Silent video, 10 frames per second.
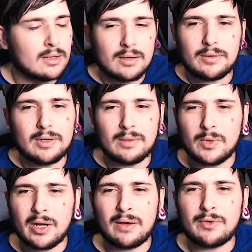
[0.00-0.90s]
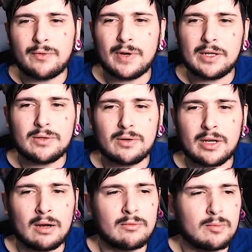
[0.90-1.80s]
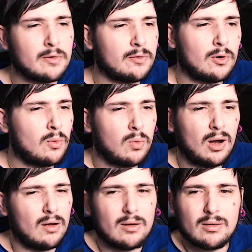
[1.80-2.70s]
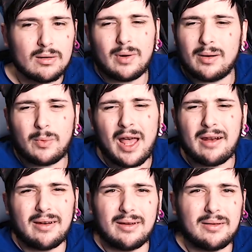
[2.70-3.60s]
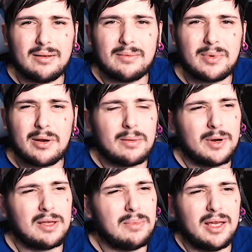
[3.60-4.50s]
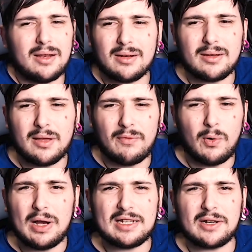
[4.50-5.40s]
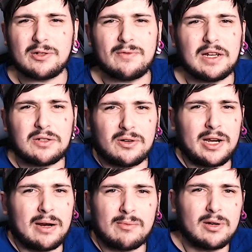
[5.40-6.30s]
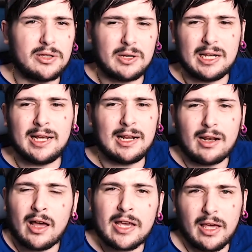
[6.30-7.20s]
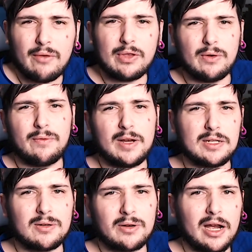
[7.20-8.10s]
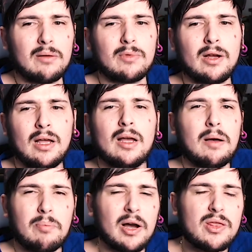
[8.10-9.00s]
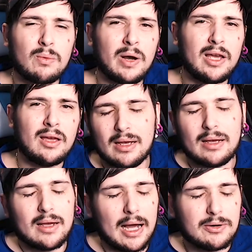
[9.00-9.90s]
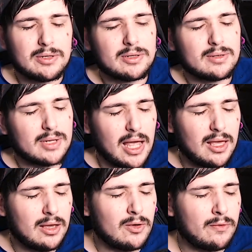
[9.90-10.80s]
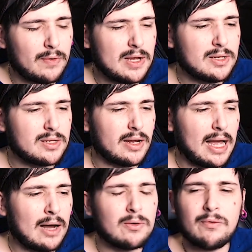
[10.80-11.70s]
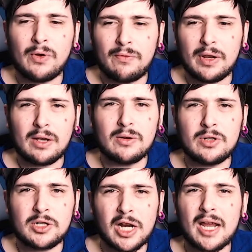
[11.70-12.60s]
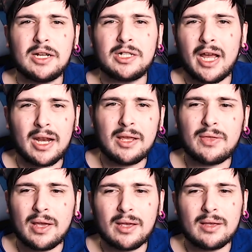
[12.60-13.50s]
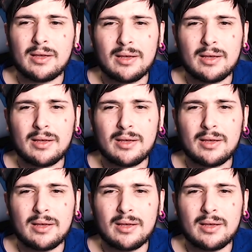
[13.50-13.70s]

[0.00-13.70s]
You didn't want to have your face on camera before what? When? What do you mean? You've always had your face on camera. You clearly like having your face on camera. And by the way, how does taking your face out of your videos change anything?